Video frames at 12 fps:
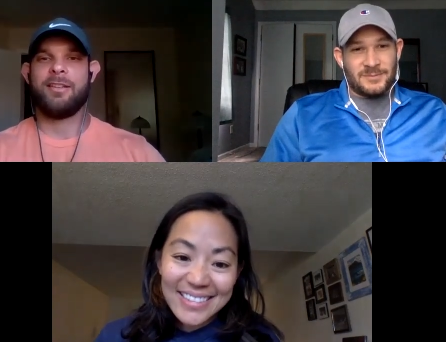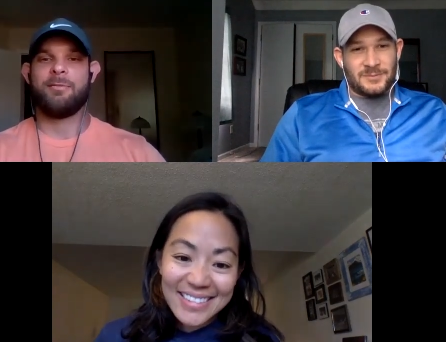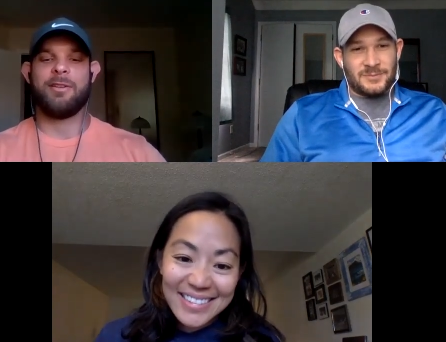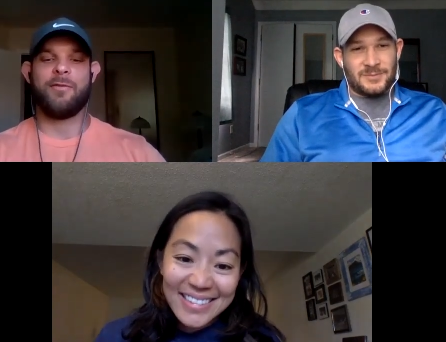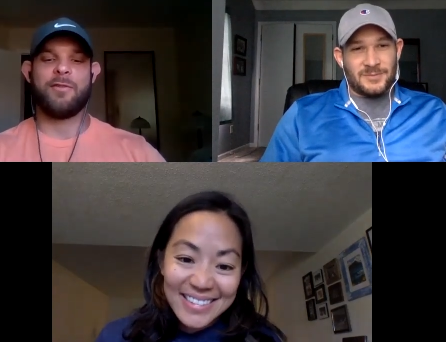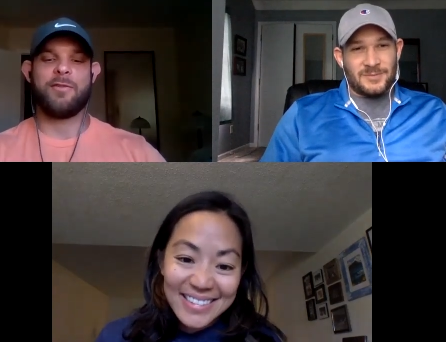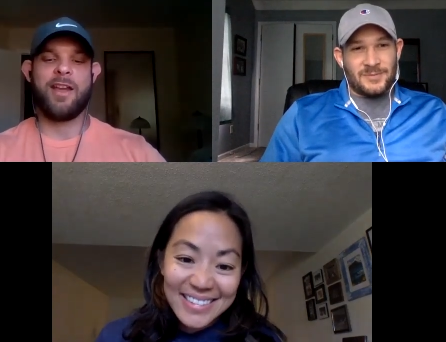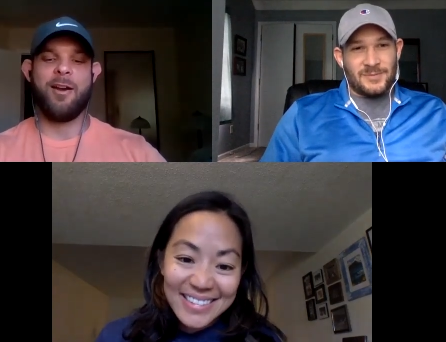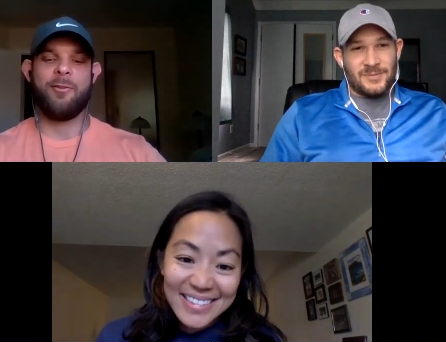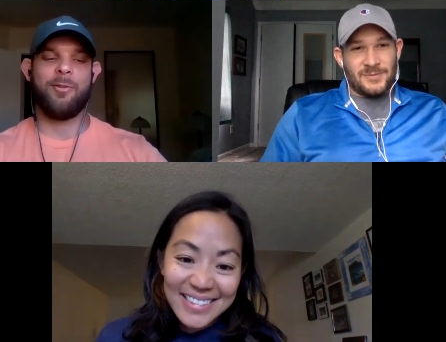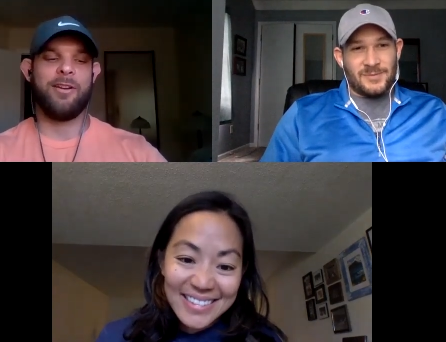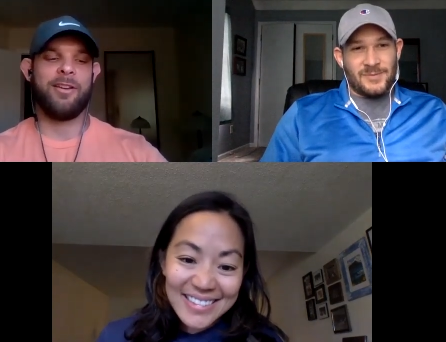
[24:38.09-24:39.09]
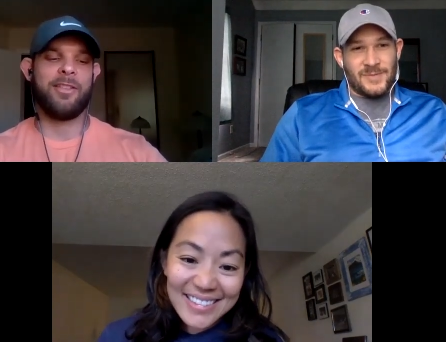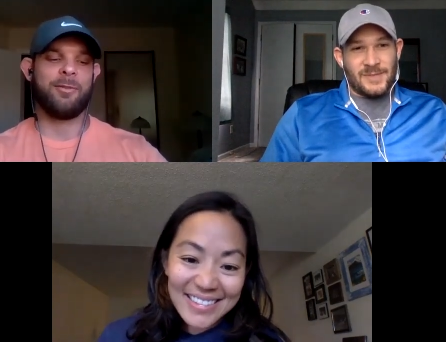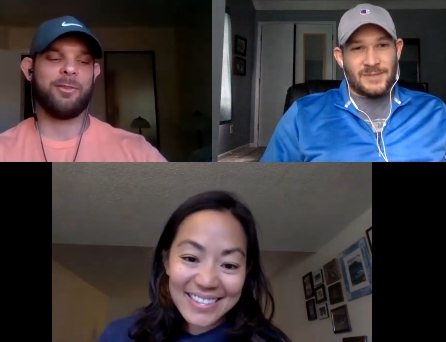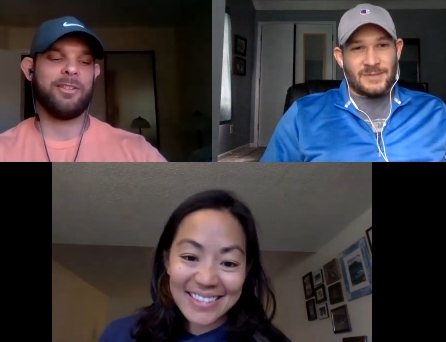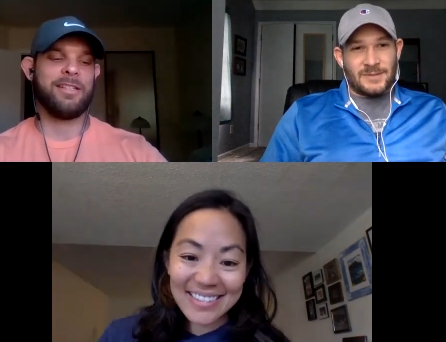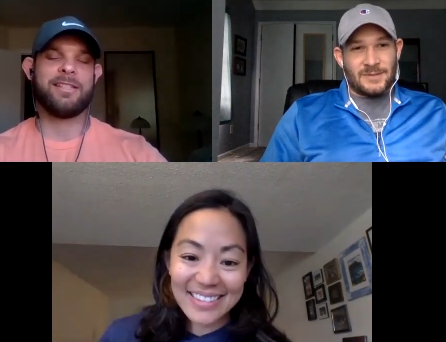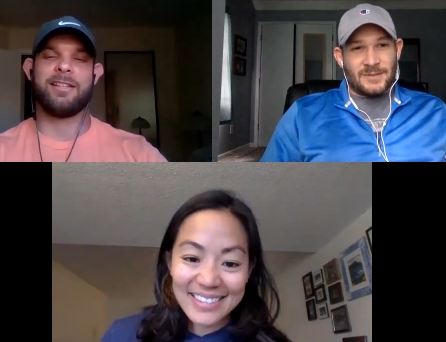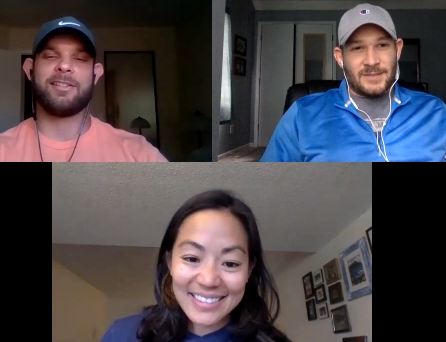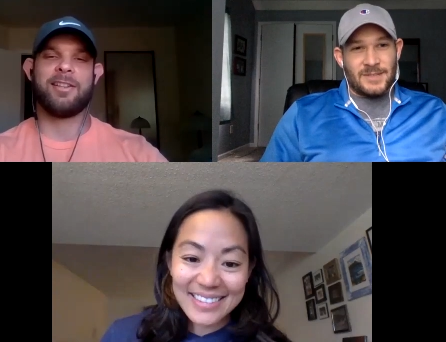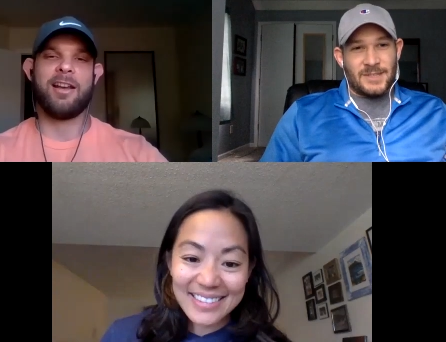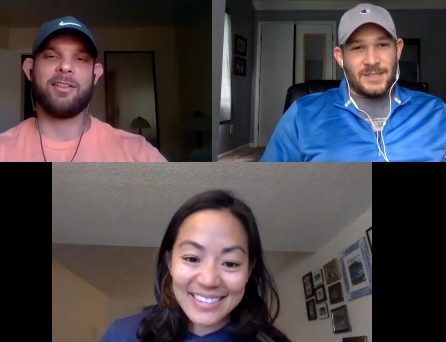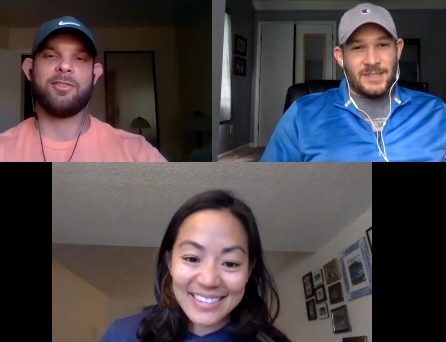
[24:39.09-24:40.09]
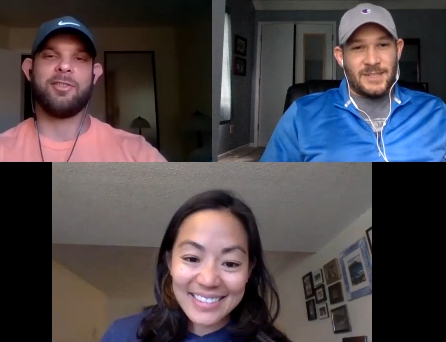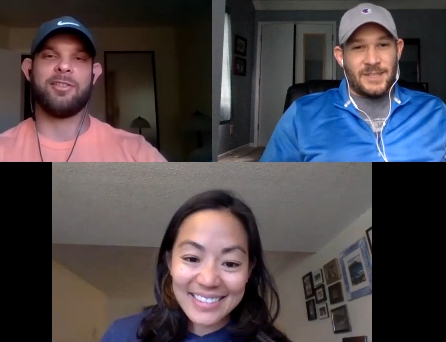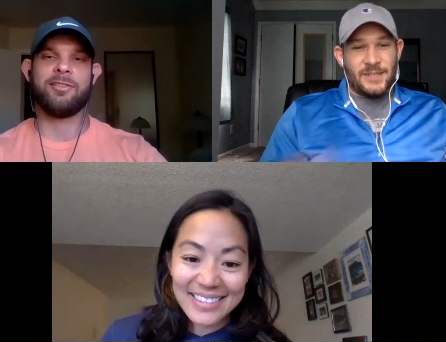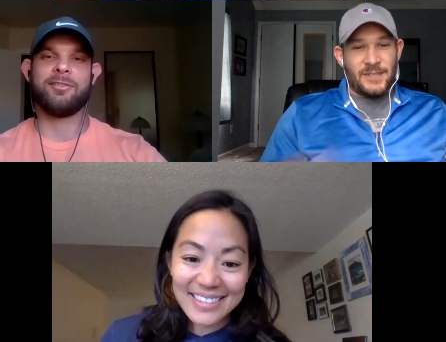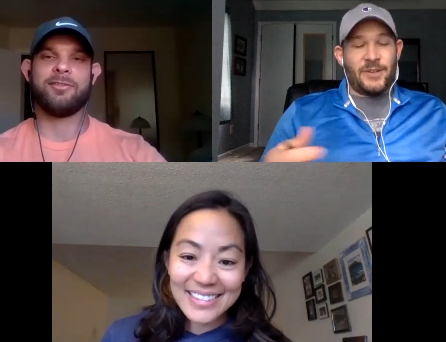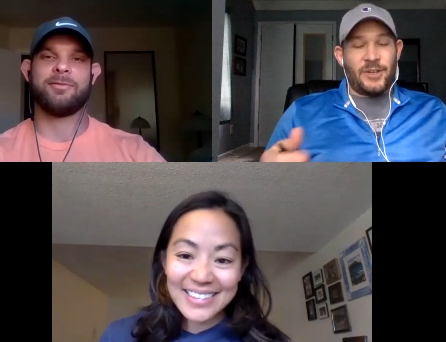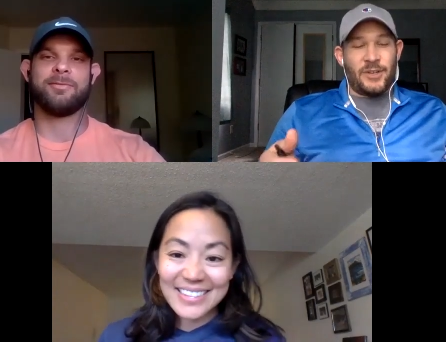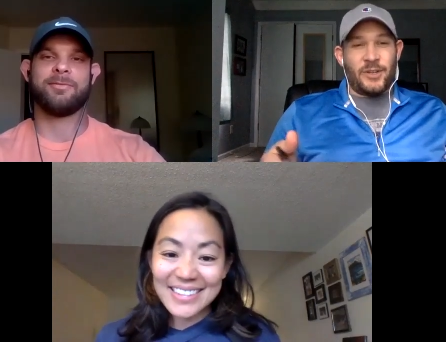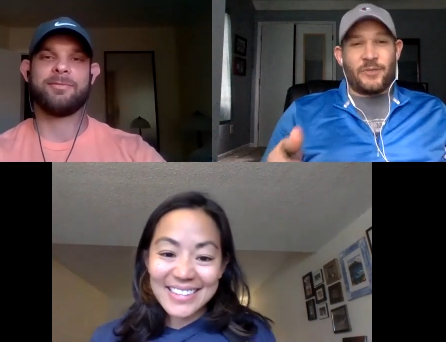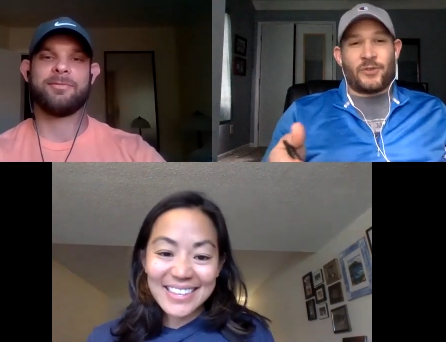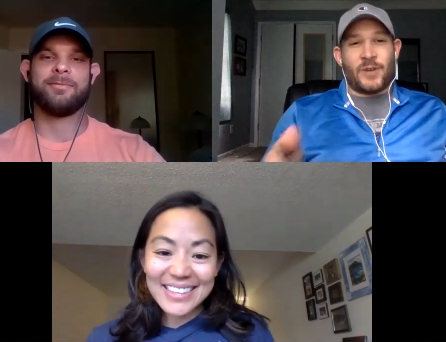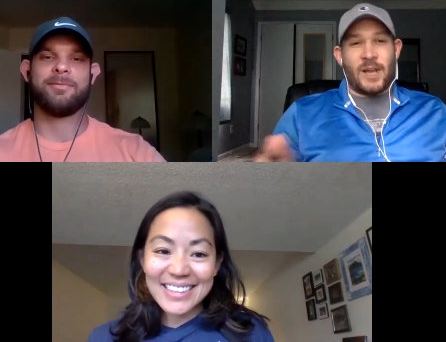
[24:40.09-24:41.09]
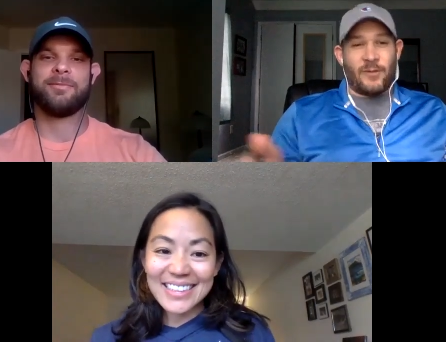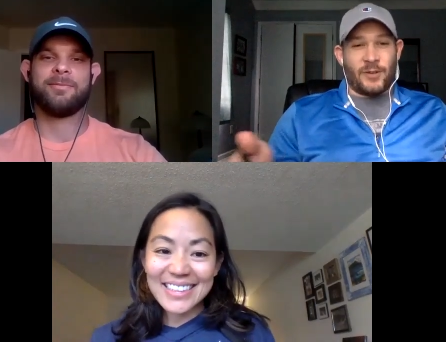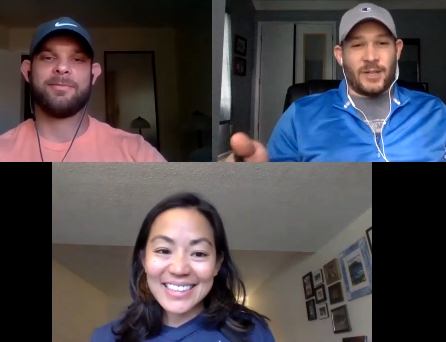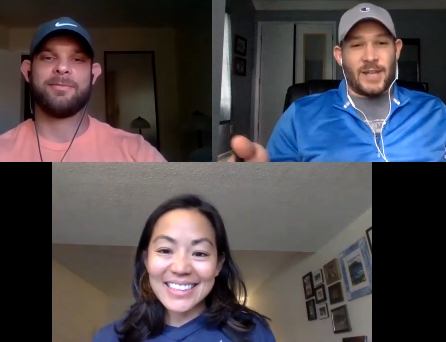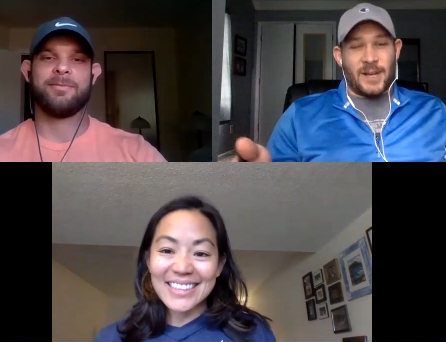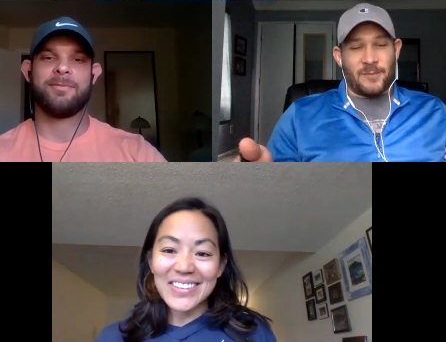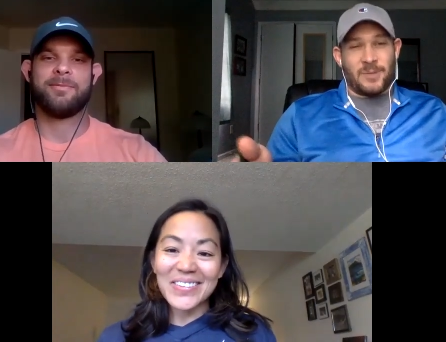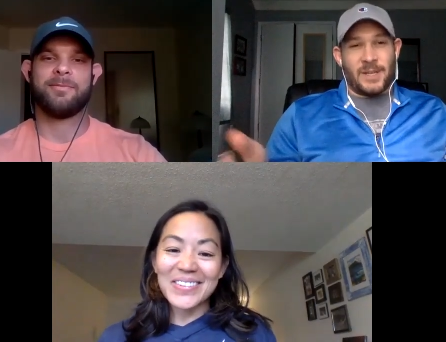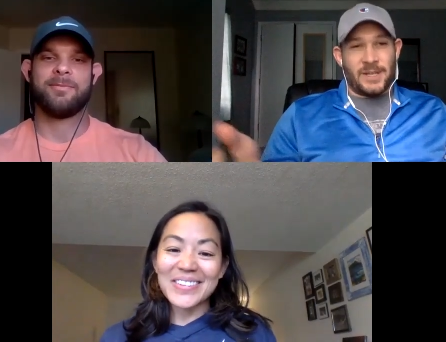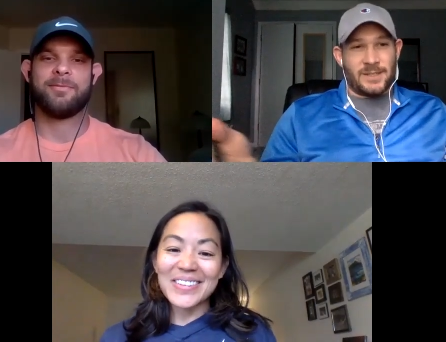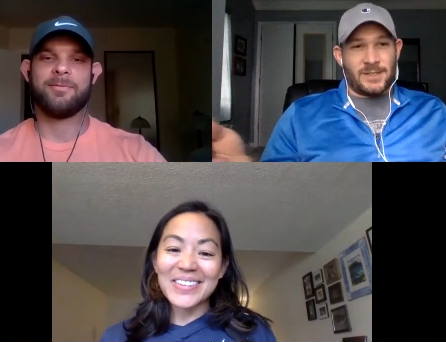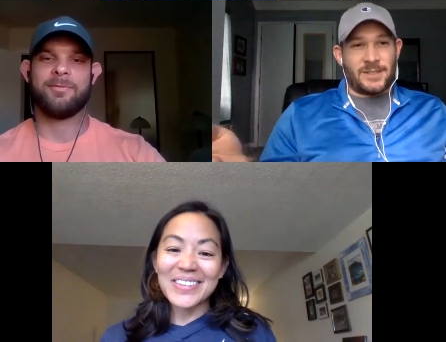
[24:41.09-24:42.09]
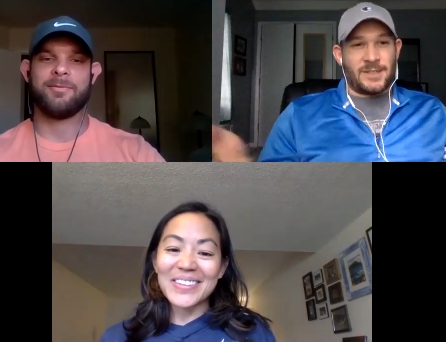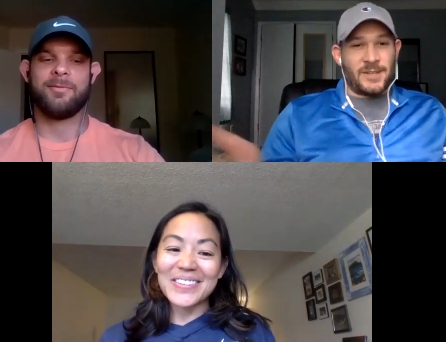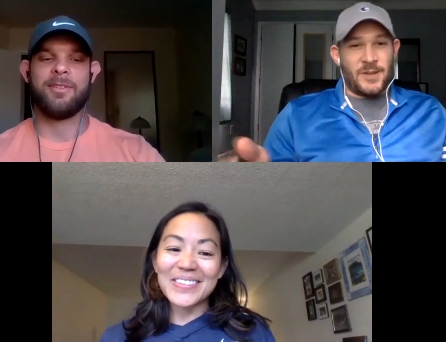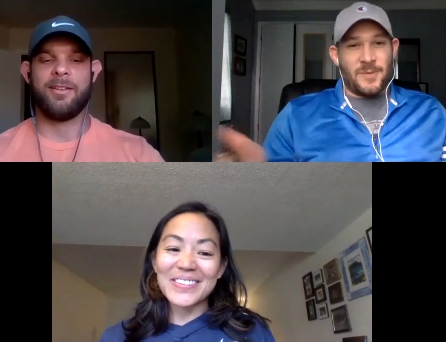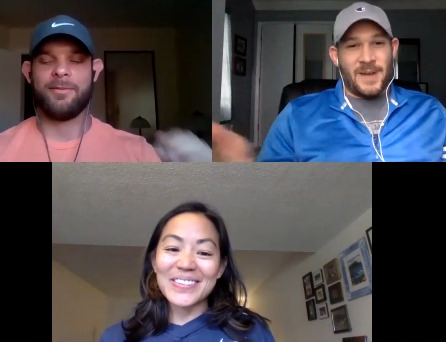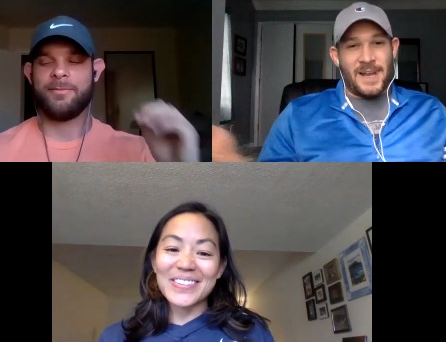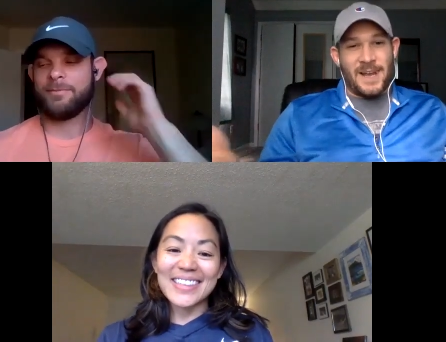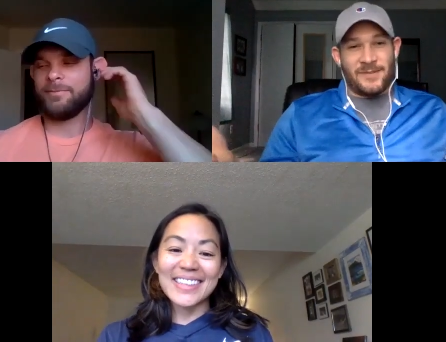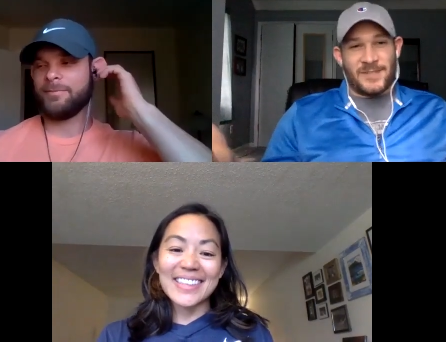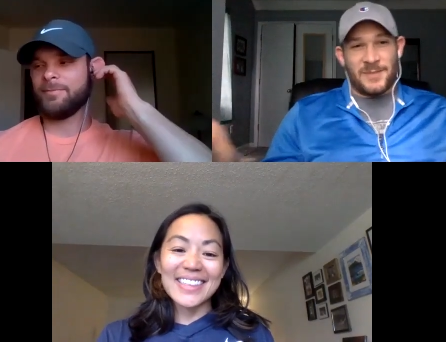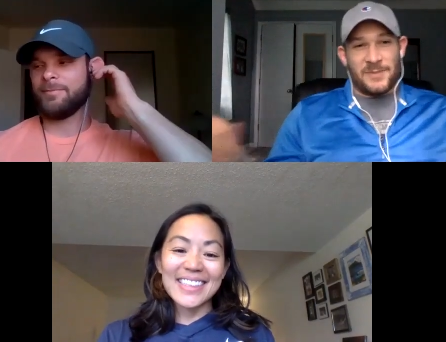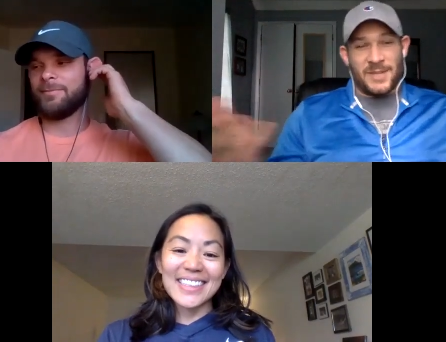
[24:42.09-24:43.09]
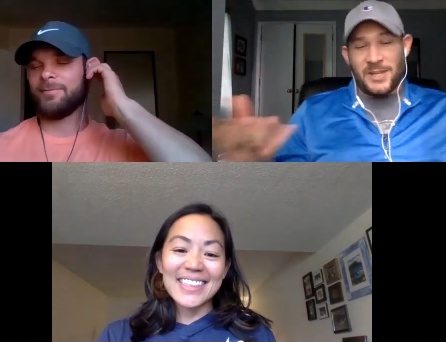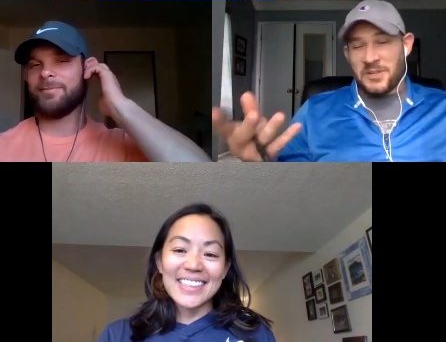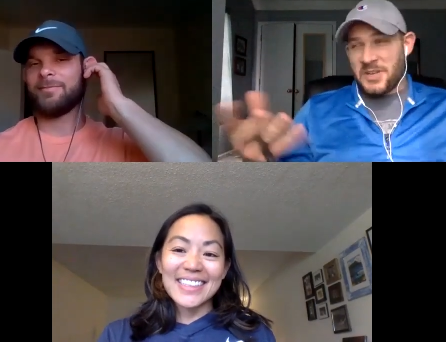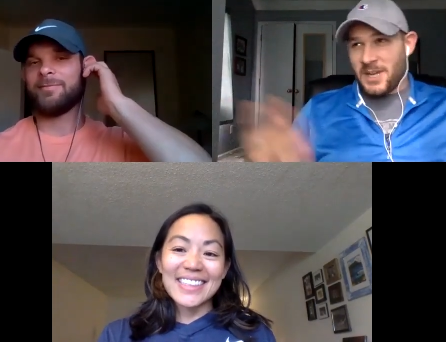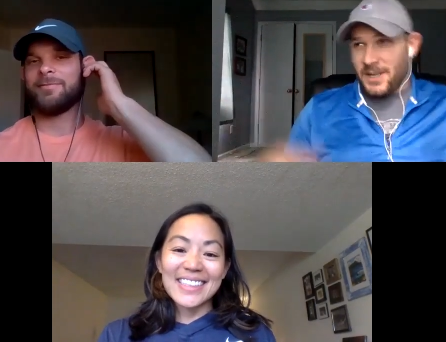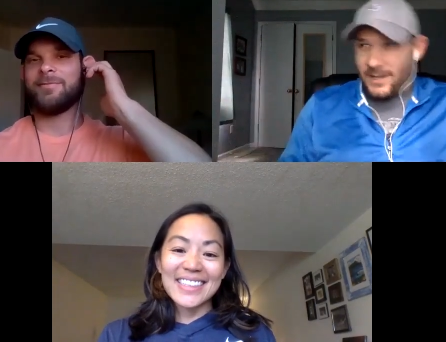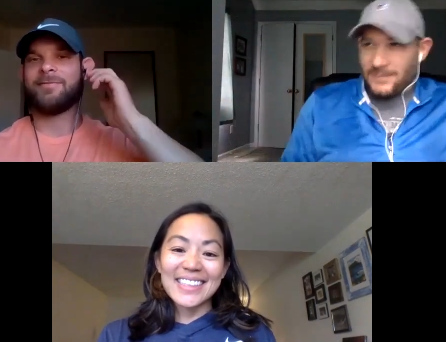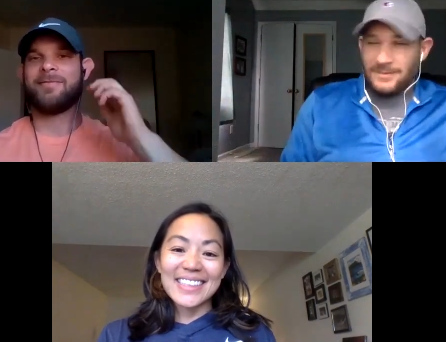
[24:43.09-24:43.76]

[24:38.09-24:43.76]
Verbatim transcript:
Speaker 1: But if you got one that really sticks out to you, you have traveled a lot of oh, places, so you might have something unique.